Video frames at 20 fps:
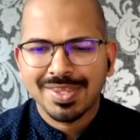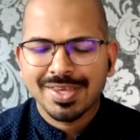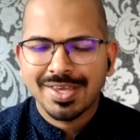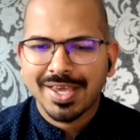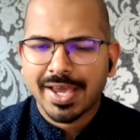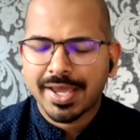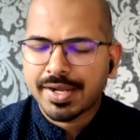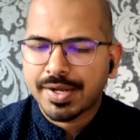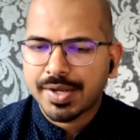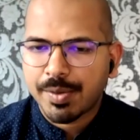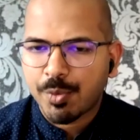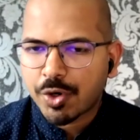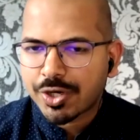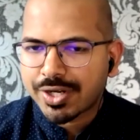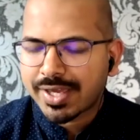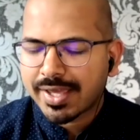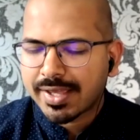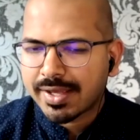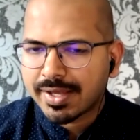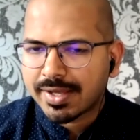And what
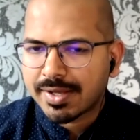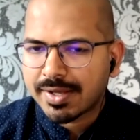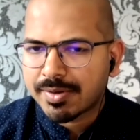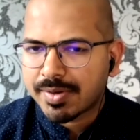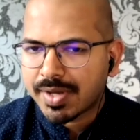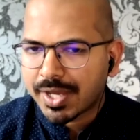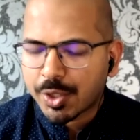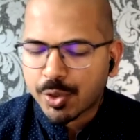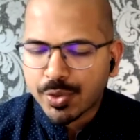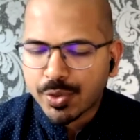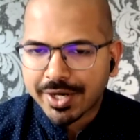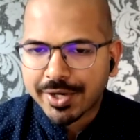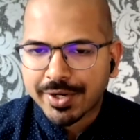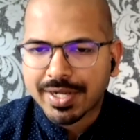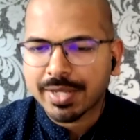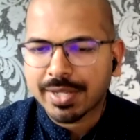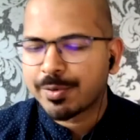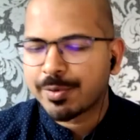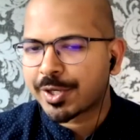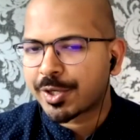are you currently
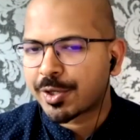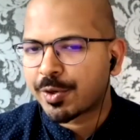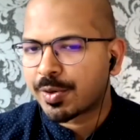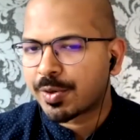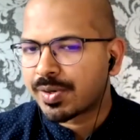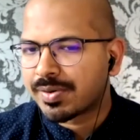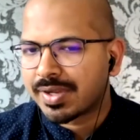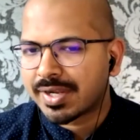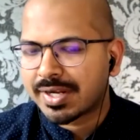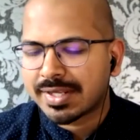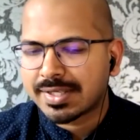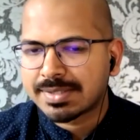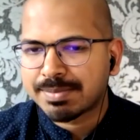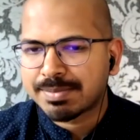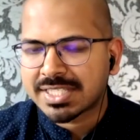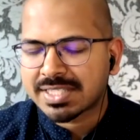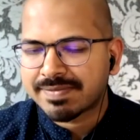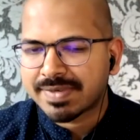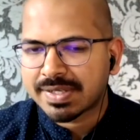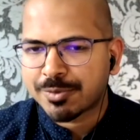working on? Any
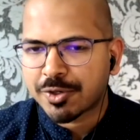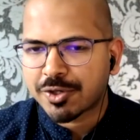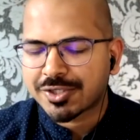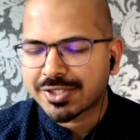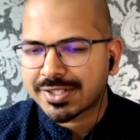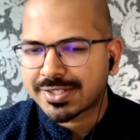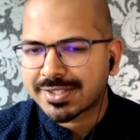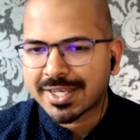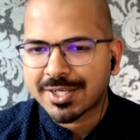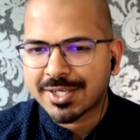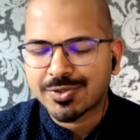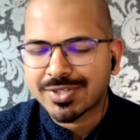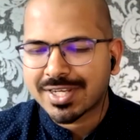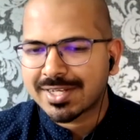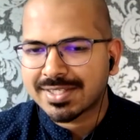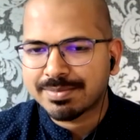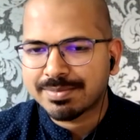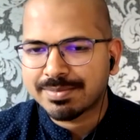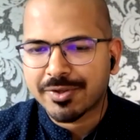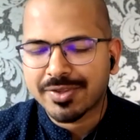specific projects? Can you tell
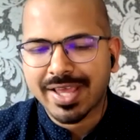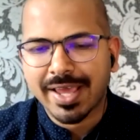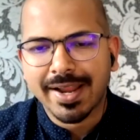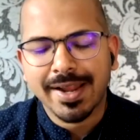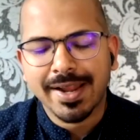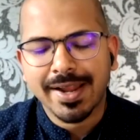us about that?